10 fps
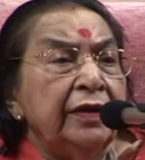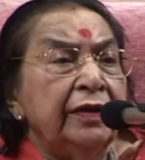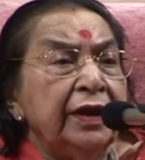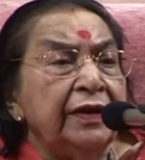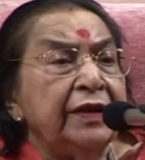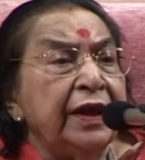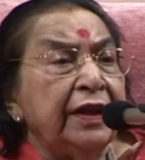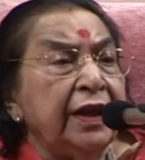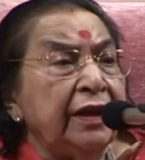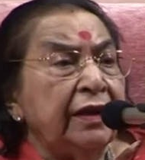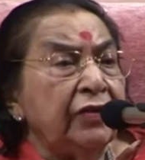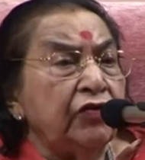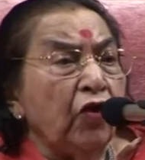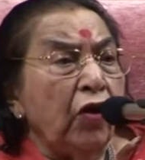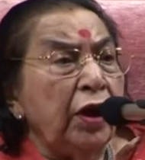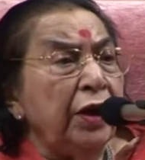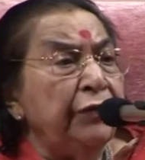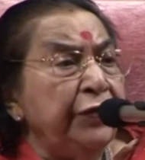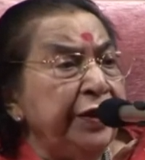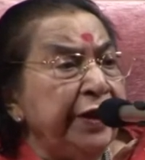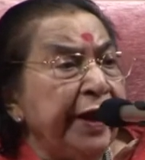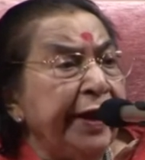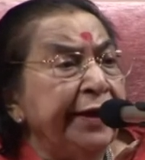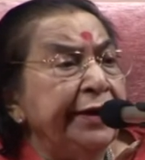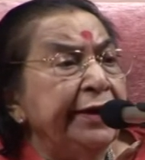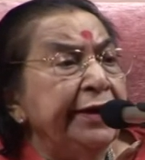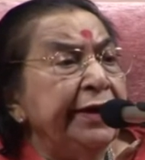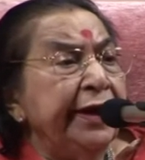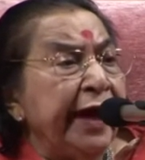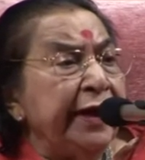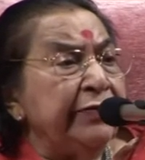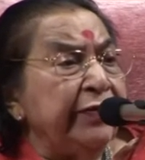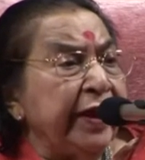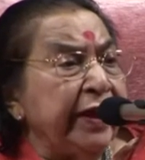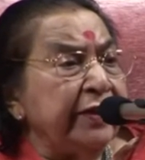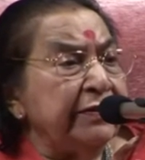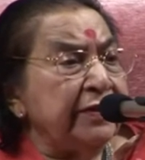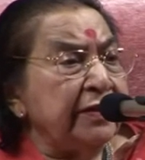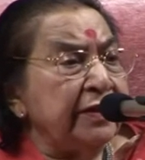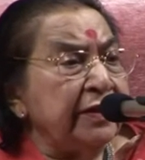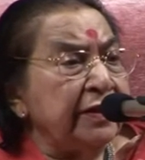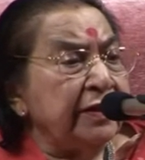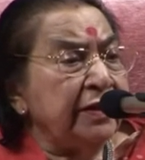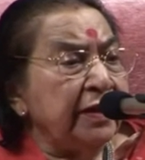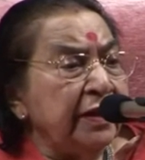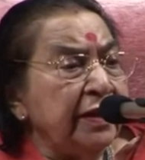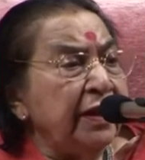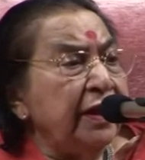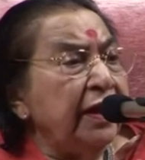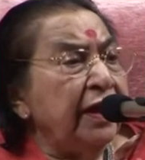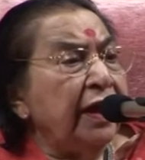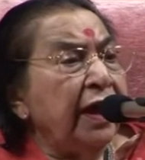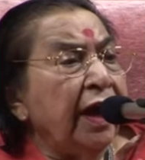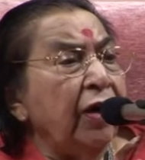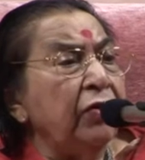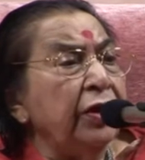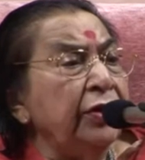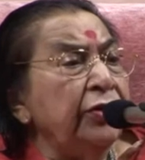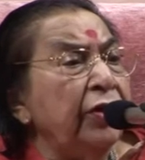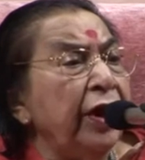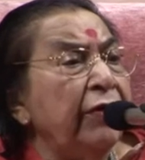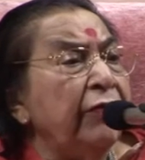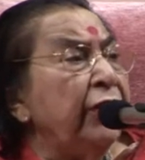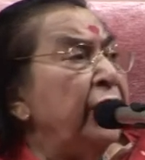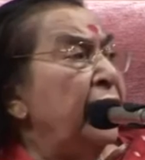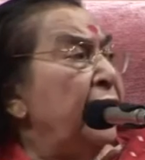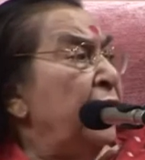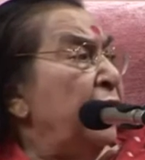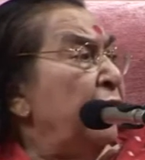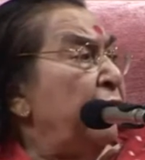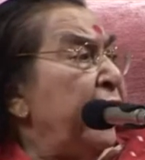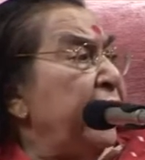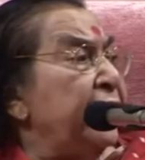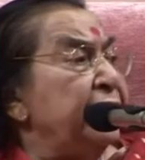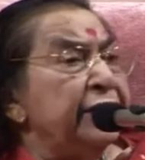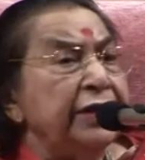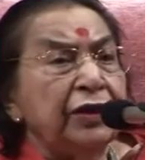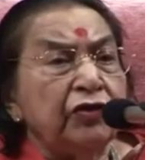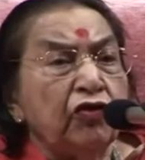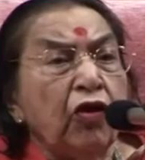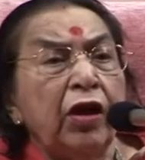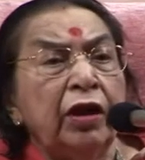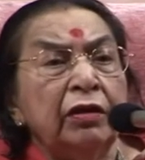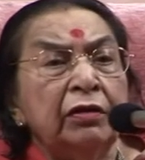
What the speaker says: They say that the soil of India has fragrance. How can you have fragrance in the soil?